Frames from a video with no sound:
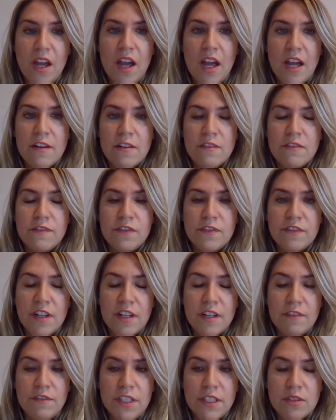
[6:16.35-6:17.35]

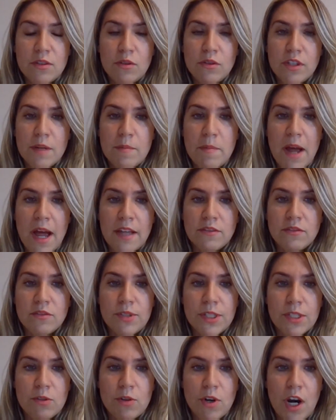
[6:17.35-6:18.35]
When we talk about the
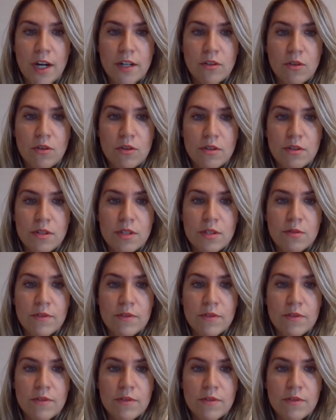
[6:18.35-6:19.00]
required courses,